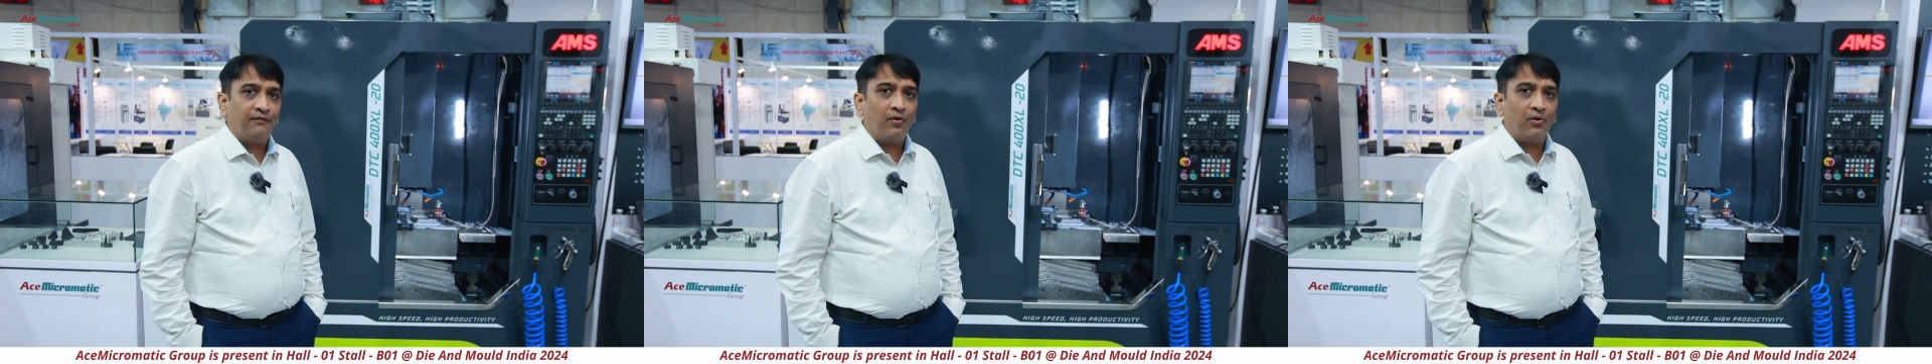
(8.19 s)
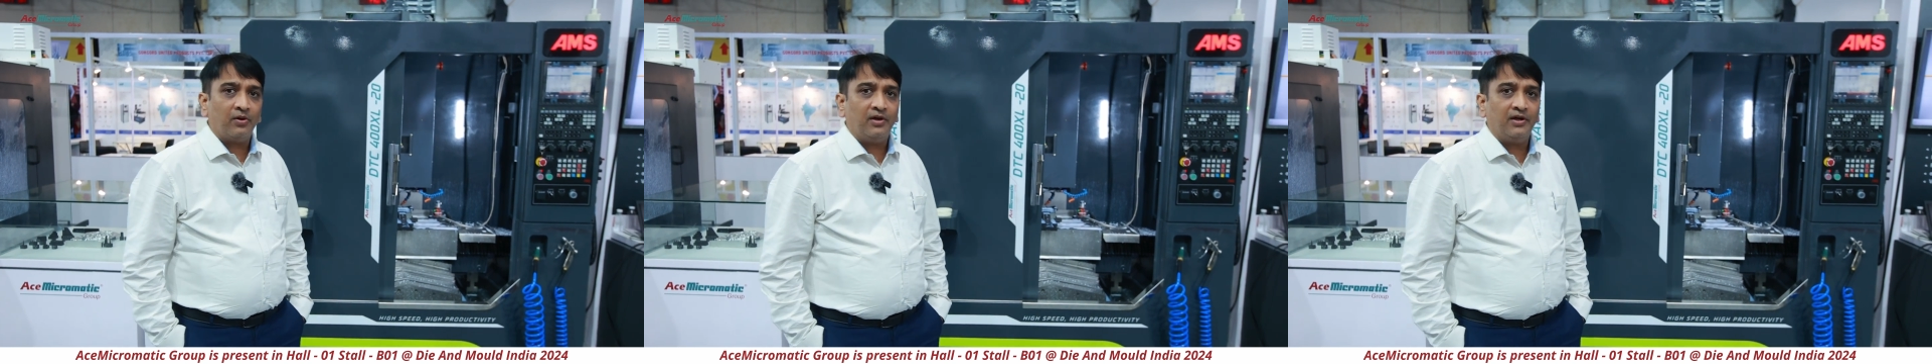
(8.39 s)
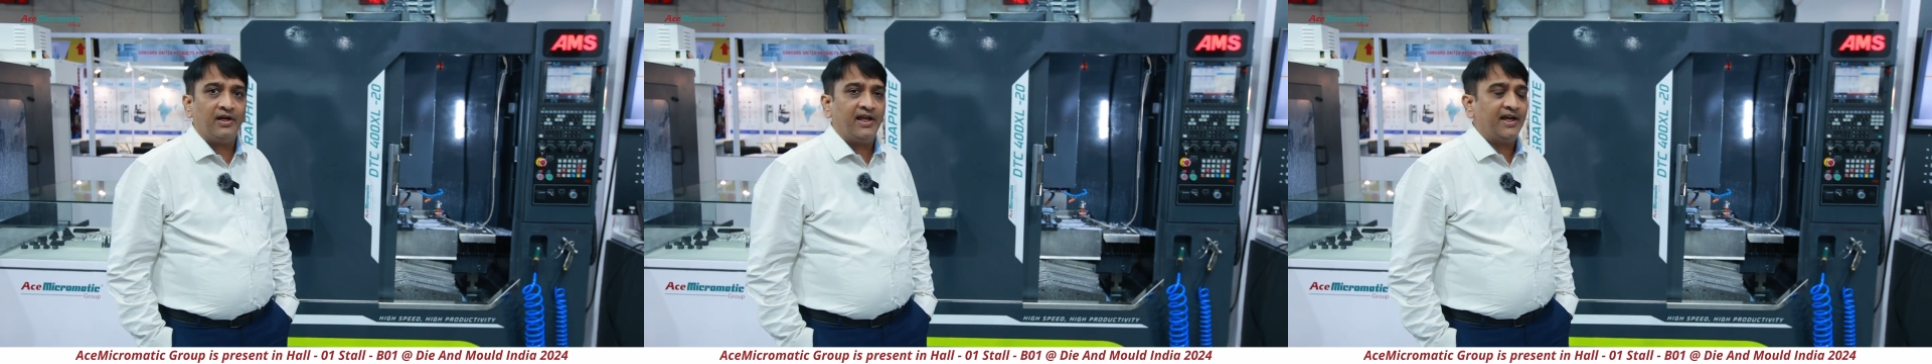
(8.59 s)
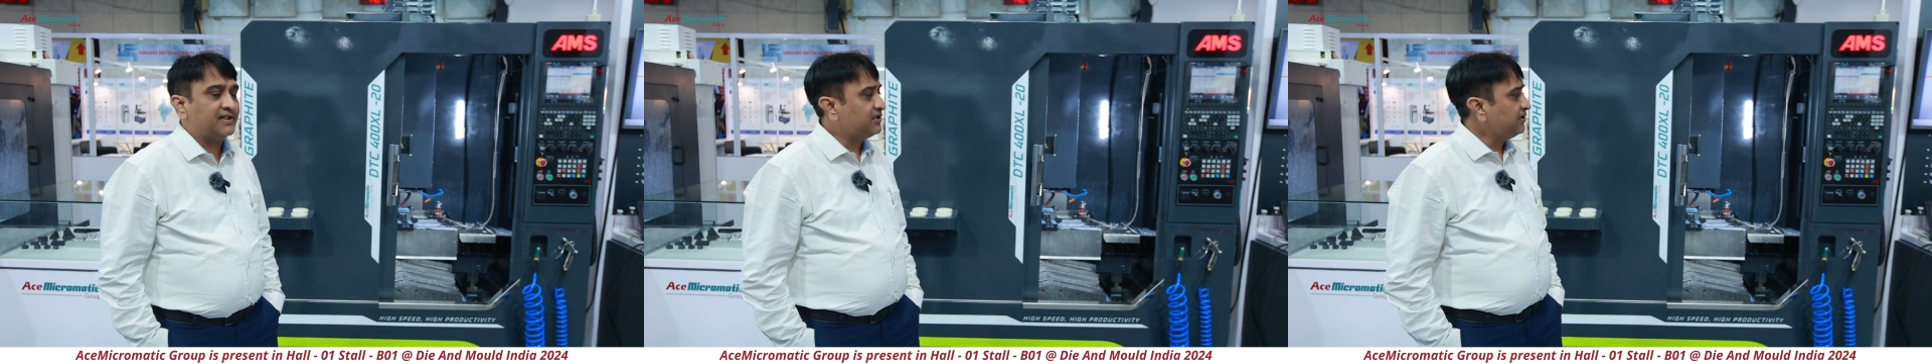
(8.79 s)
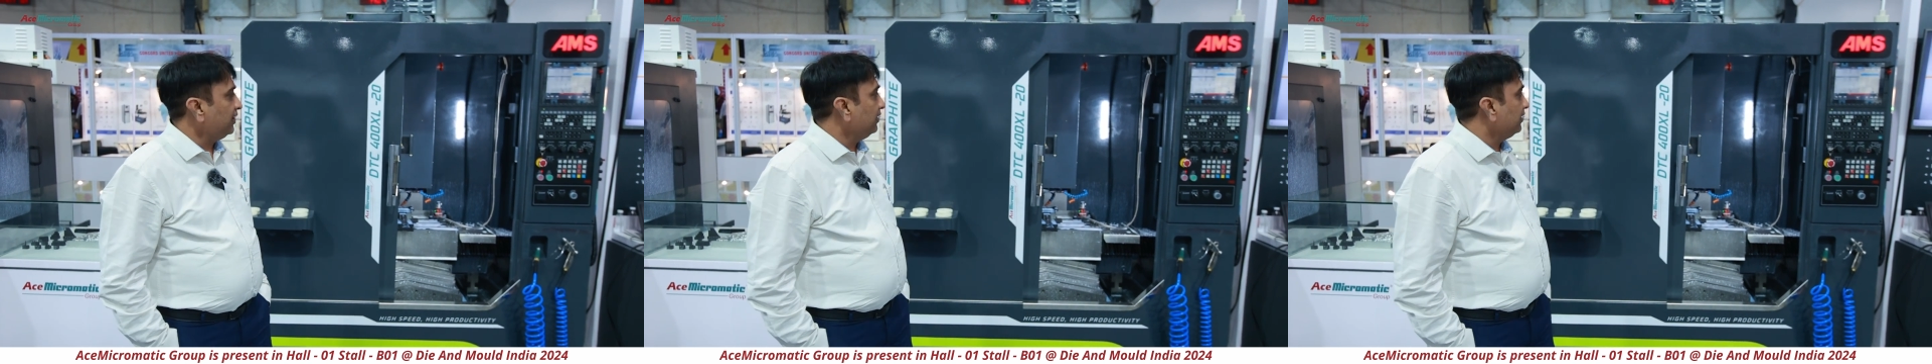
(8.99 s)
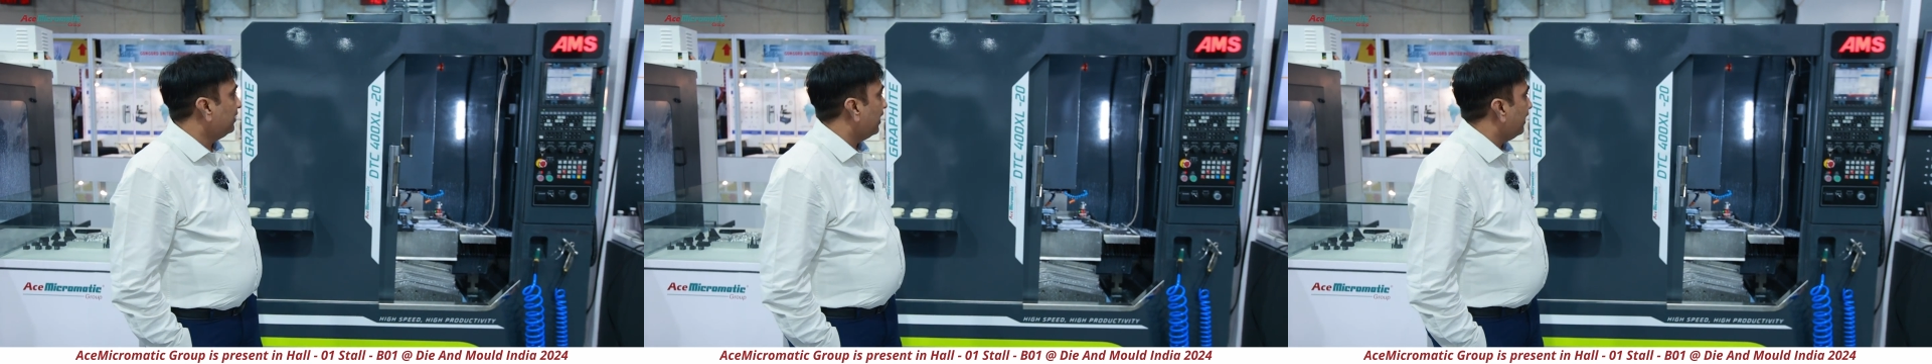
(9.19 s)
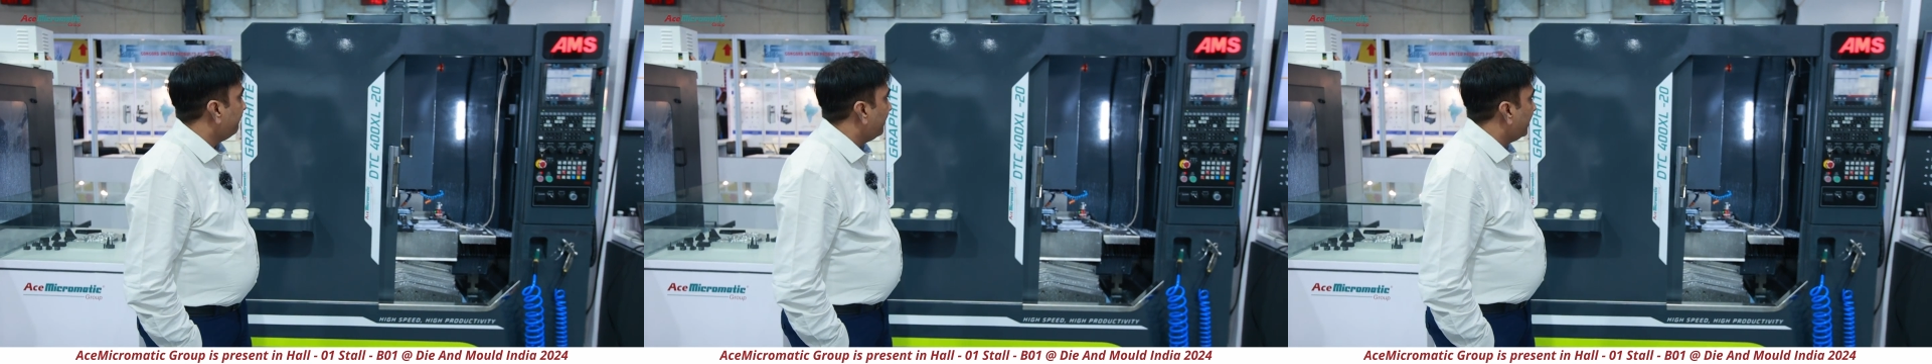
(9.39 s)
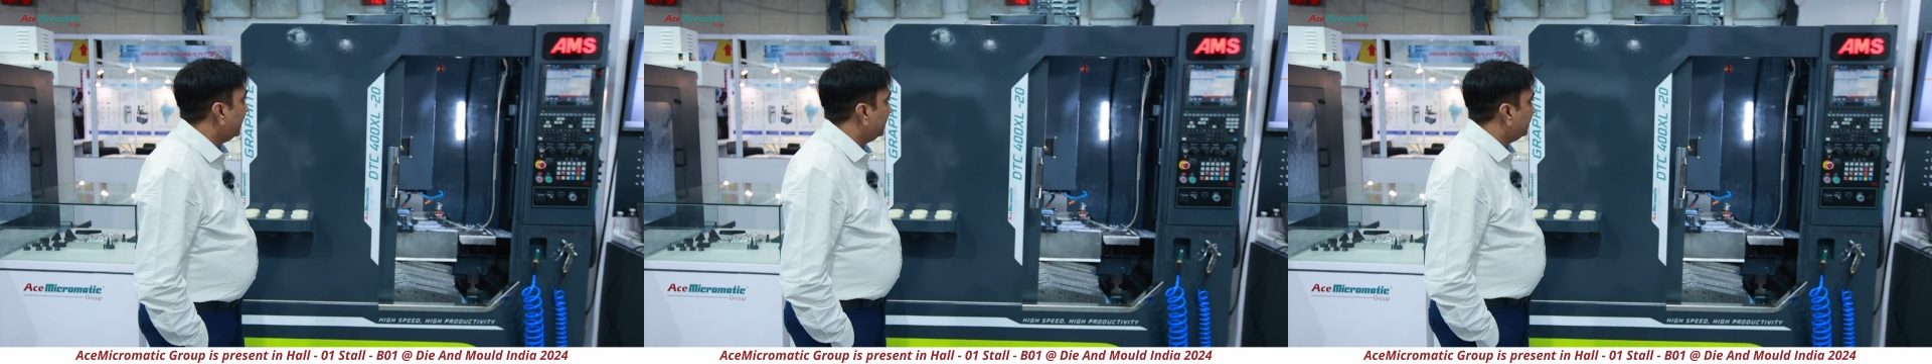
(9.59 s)
400 XL
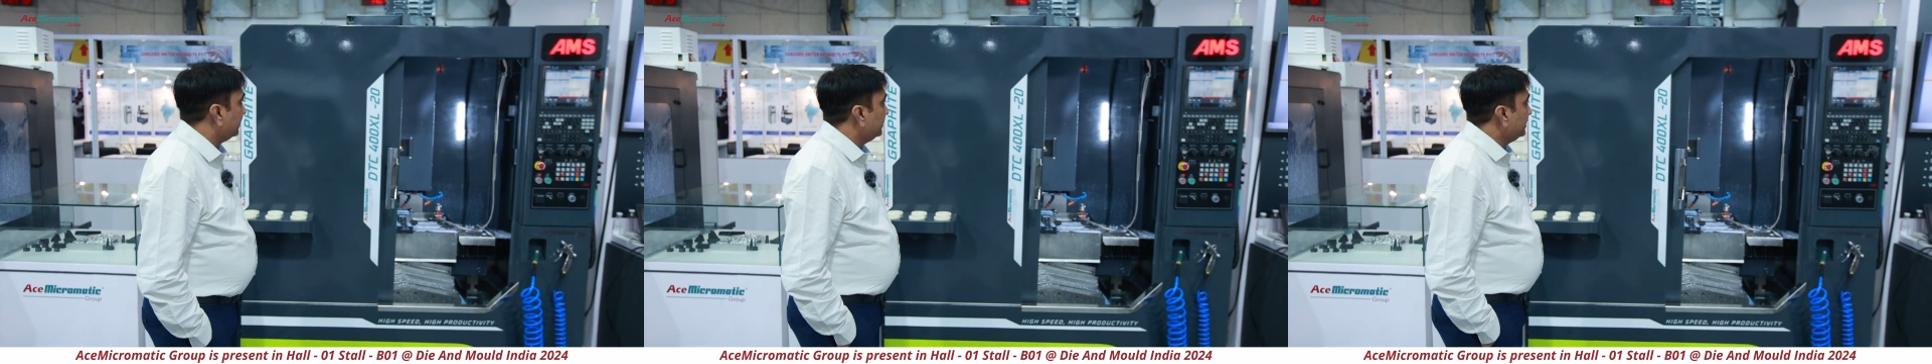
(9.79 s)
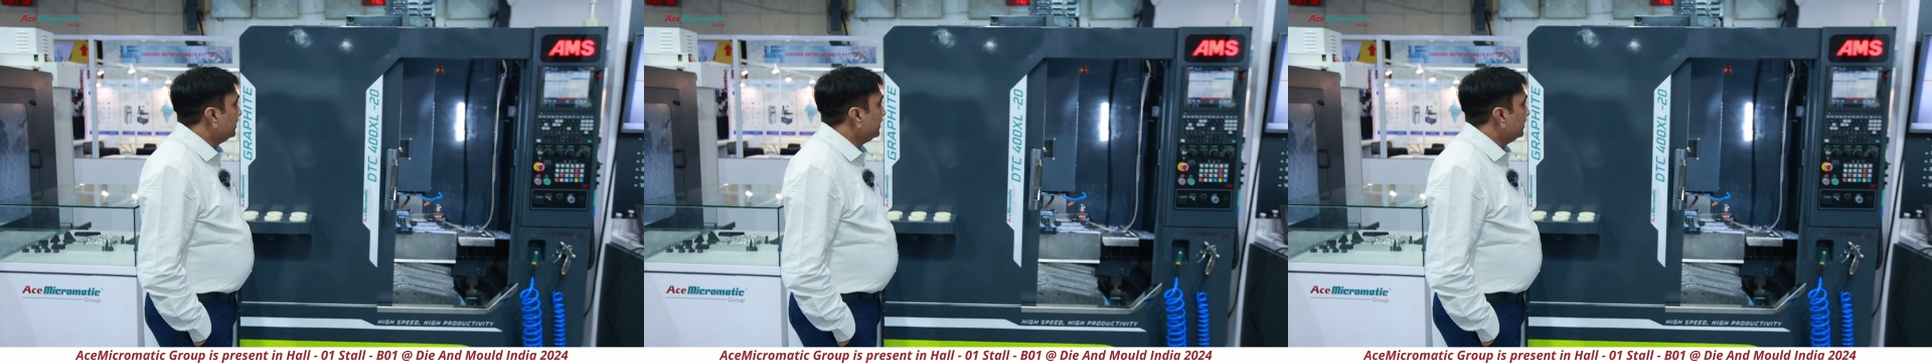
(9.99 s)
graphite